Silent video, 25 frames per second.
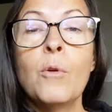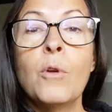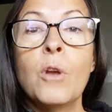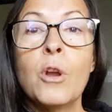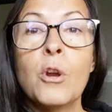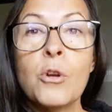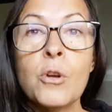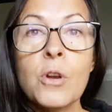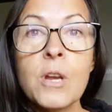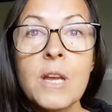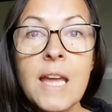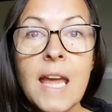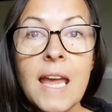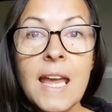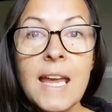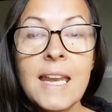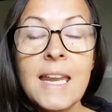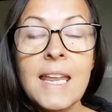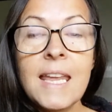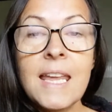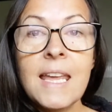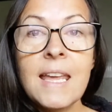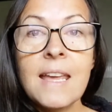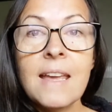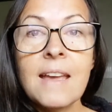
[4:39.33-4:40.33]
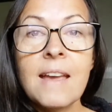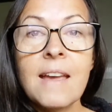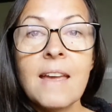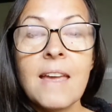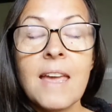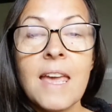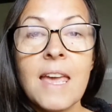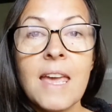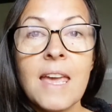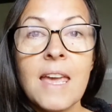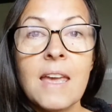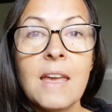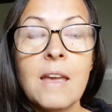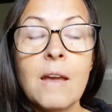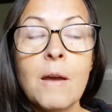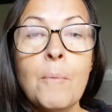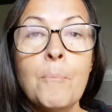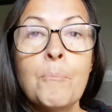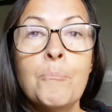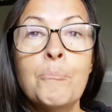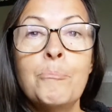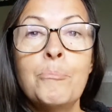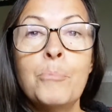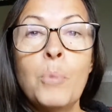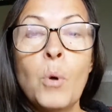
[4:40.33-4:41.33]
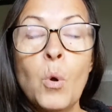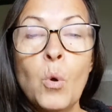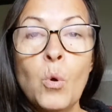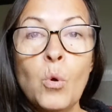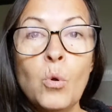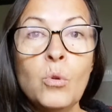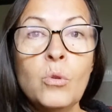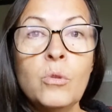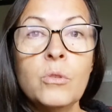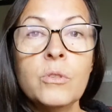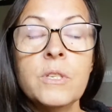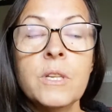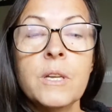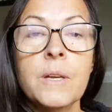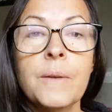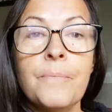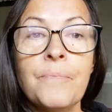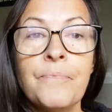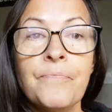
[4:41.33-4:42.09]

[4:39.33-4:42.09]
Creating a bold